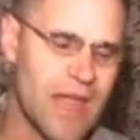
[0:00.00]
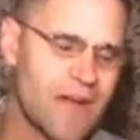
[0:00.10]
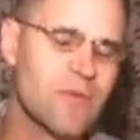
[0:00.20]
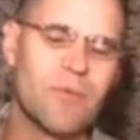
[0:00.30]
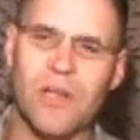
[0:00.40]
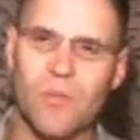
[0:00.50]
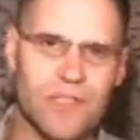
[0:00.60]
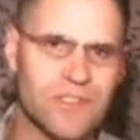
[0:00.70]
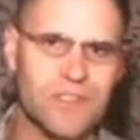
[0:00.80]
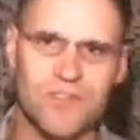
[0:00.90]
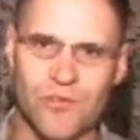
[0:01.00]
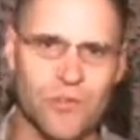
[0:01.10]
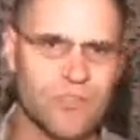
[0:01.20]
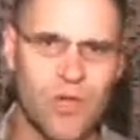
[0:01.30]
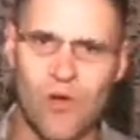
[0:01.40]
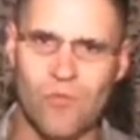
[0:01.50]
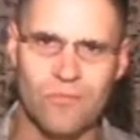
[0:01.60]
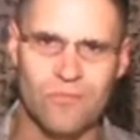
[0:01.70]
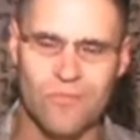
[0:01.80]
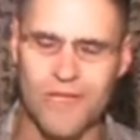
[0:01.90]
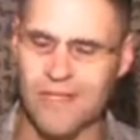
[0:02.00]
everybody wants the troops home,